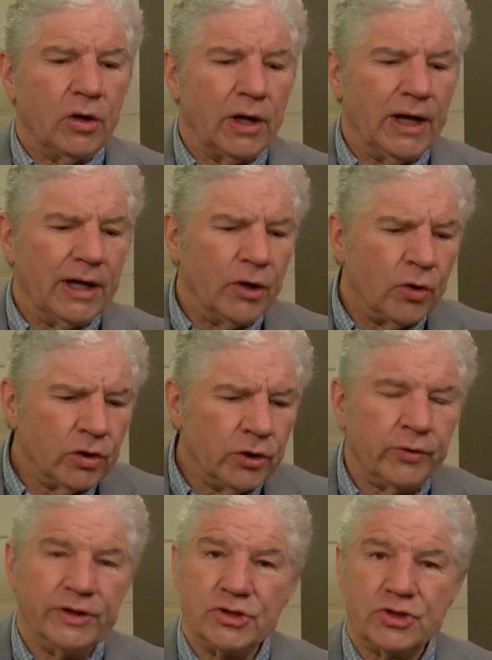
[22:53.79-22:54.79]
Uh,
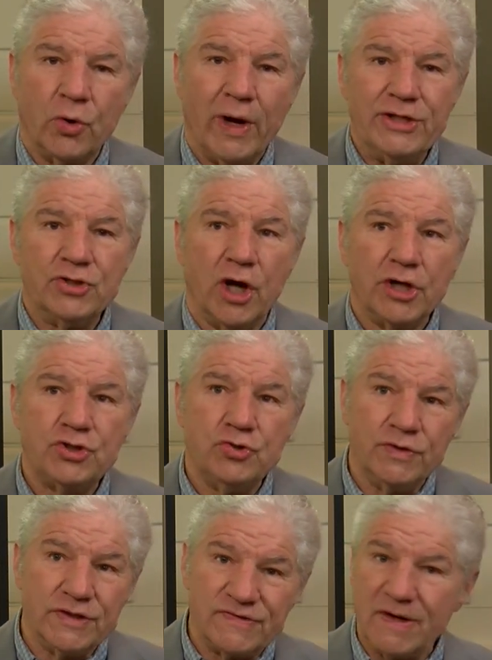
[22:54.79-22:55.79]
earlier in the show, I taught
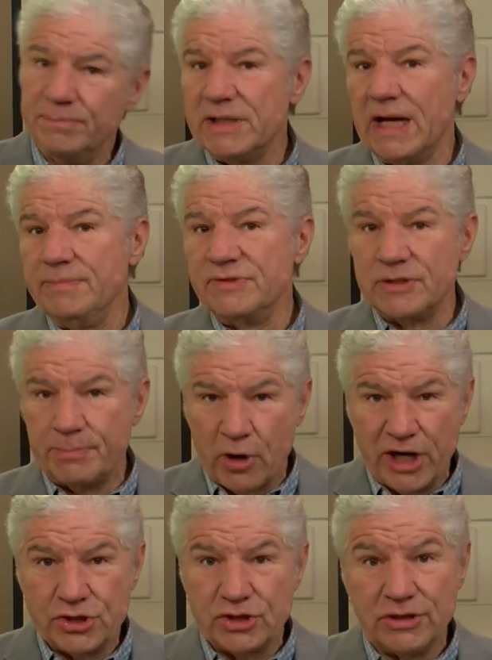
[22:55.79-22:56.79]
you that sometimes
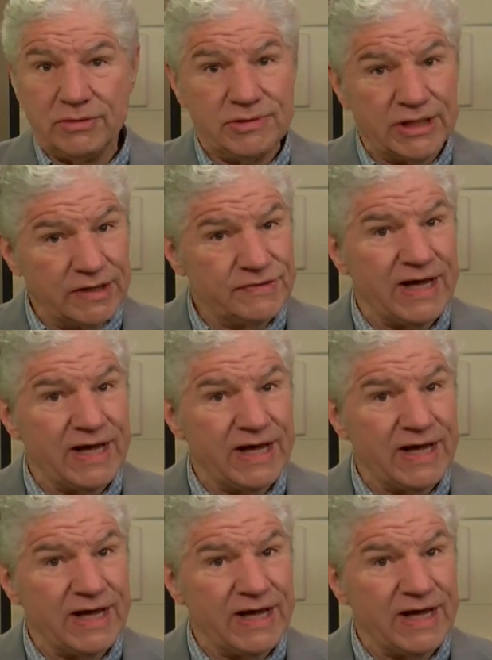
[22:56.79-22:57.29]
depression does